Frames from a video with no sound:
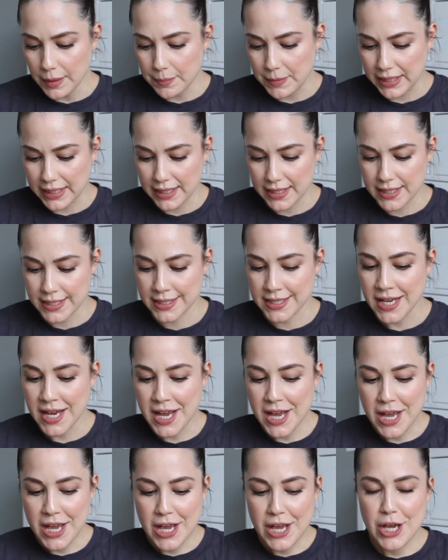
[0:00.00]
because
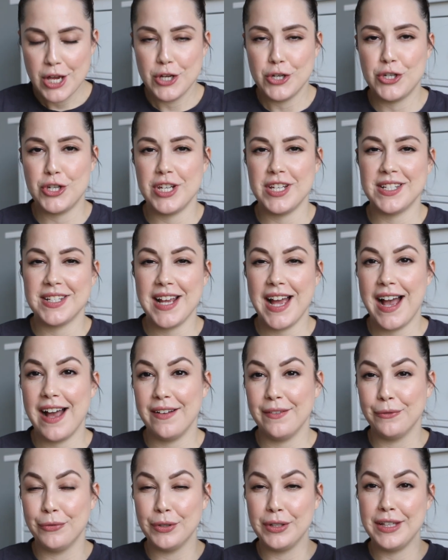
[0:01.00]
she's
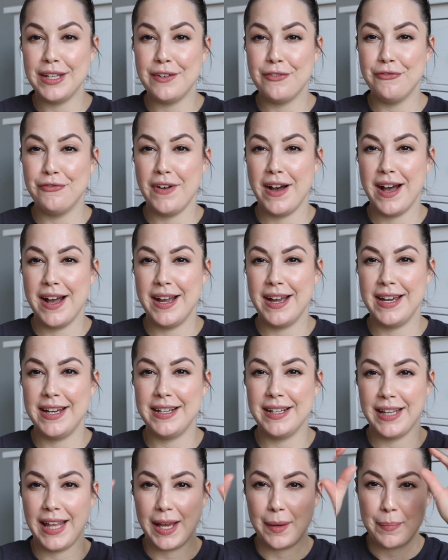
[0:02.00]
got really
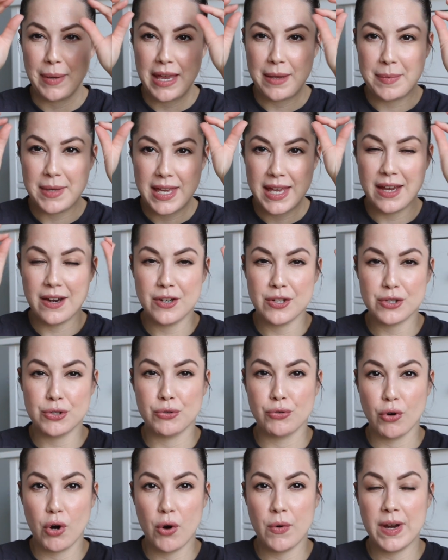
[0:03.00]
fine like baby hairs
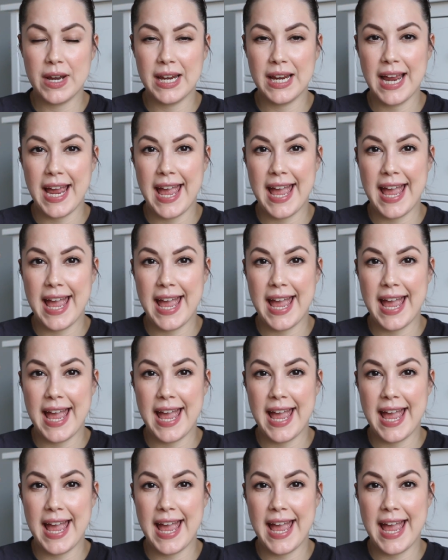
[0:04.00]
growing,